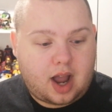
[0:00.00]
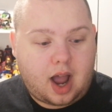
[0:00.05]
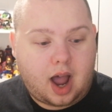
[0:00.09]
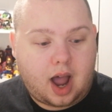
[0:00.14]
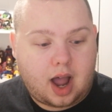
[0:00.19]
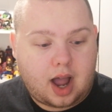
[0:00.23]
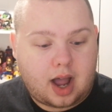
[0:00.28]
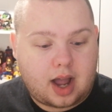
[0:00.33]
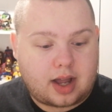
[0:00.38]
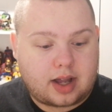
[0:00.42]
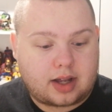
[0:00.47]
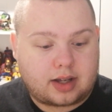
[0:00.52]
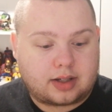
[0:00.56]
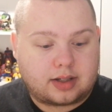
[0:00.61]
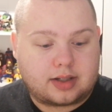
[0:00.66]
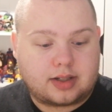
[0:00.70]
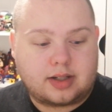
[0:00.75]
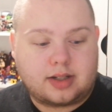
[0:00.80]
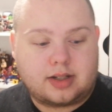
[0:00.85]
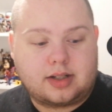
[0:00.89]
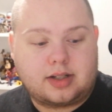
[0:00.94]

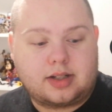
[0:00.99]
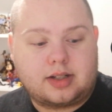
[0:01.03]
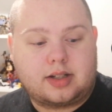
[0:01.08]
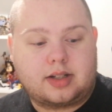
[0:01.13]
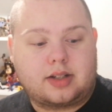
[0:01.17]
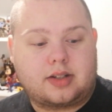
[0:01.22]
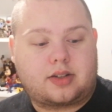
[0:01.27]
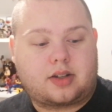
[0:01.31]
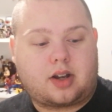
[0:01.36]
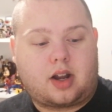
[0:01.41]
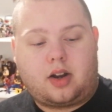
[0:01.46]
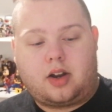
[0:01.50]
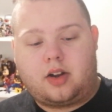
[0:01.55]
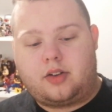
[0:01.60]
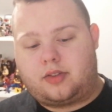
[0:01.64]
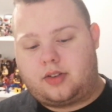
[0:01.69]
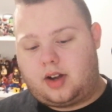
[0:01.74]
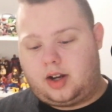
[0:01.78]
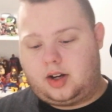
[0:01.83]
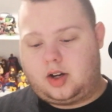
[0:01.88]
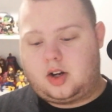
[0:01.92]
Starting
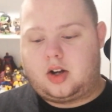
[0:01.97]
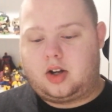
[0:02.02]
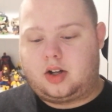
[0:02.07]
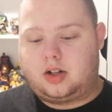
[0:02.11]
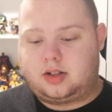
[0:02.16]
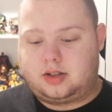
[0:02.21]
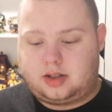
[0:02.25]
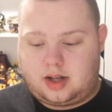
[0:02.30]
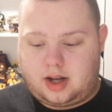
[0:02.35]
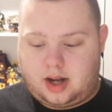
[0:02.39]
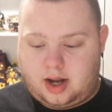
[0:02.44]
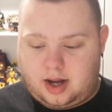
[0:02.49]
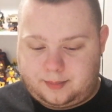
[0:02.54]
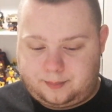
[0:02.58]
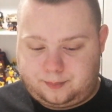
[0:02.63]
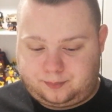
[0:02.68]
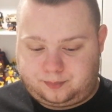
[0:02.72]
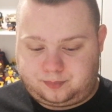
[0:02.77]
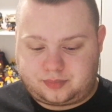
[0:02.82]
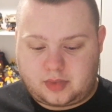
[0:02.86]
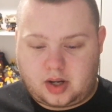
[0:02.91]
off, I
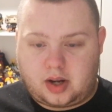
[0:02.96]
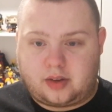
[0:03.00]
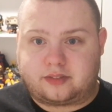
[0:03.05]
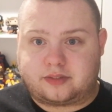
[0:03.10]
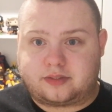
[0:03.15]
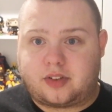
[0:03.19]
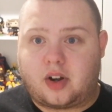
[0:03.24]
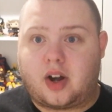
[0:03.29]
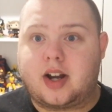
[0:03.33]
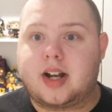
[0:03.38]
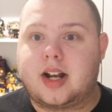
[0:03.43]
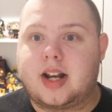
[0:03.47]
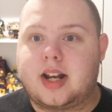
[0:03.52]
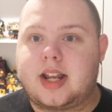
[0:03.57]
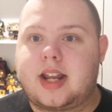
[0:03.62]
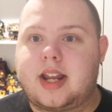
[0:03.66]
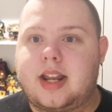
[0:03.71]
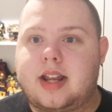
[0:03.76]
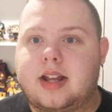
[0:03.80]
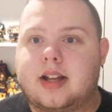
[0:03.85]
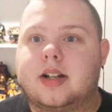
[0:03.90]
got
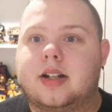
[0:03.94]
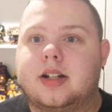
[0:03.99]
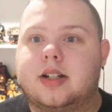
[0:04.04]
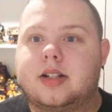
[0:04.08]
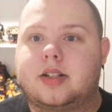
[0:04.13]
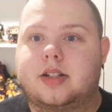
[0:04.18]
finally